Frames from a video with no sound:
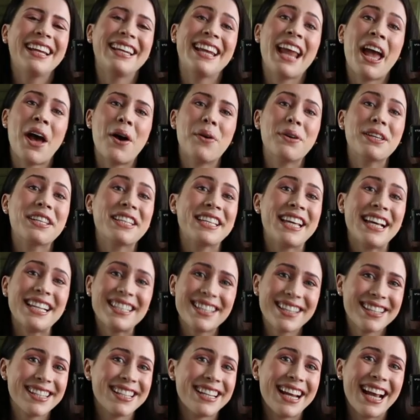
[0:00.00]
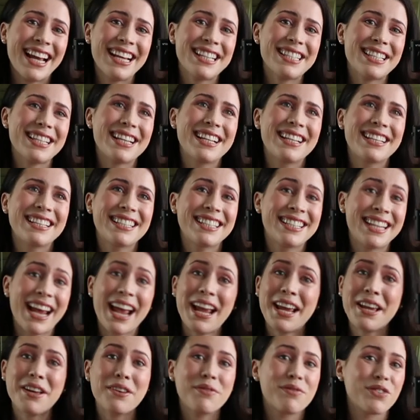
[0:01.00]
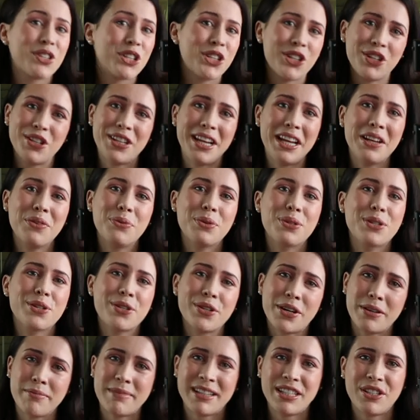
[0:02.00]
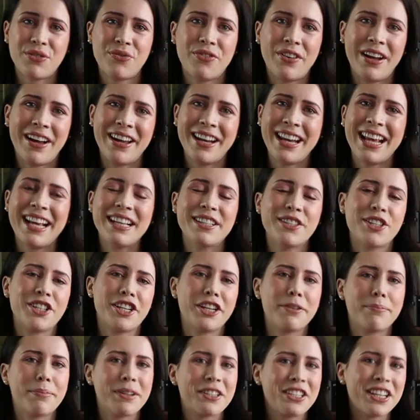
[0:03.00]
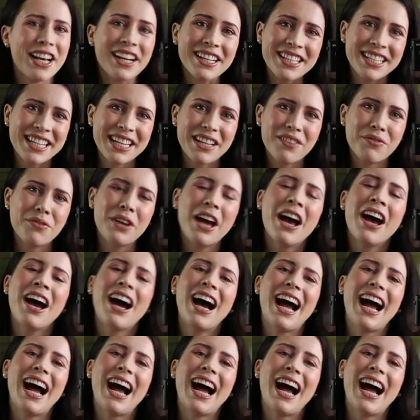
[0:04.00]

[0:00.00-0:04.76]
Now, yesterday's day of shooting was so much fun and so productive.